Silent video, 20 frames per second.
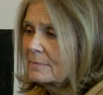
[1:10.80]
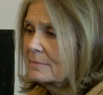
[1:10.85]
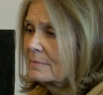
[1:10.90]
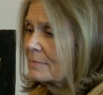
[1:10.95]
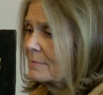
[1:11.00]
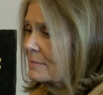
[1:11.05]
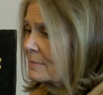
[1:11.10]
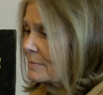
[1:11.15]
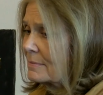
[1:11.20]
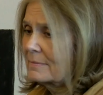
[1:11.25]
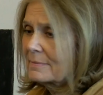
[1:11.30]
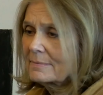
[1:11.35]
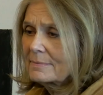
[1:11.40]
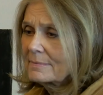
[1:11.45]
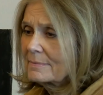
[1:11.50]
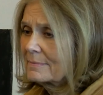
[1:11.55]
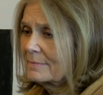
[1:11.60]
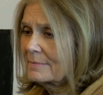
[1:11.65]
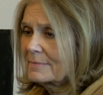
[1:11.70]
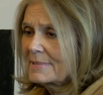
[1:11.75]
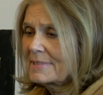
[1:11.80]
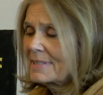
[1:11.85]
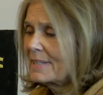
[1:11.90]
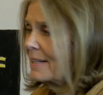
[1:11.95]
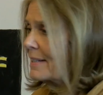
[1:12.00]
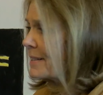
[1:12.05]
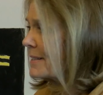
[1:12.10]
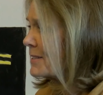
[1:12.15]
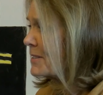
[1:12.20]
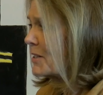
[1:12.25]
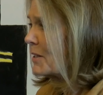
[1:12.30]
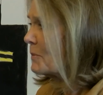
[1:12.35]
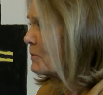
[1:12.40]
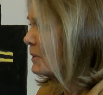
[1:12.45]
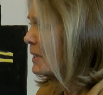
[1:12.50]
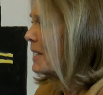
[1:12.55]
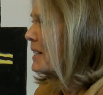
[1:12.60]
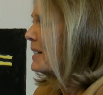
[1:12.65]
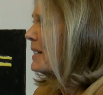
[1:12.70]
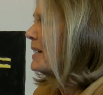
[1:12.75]
an author and advocate for women's
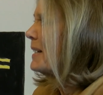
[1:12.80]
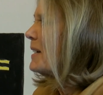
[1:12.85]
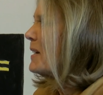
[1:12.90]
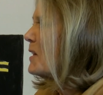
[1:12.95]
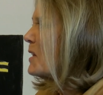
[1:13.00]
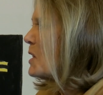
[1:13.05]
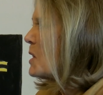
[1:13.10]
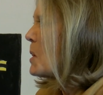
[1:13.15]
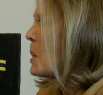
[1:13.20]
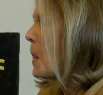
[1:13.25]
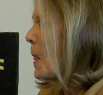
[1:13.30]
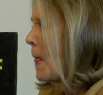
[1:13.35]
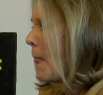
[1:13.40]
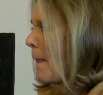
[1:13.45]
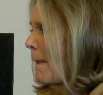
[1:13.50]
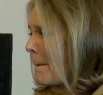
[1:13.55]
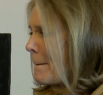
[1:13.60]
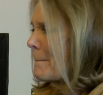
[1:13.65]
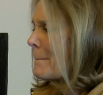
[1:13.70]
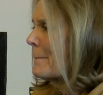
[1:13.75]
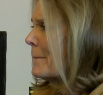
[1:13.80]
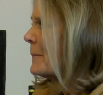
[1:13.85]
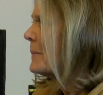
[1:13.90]
rights right here in the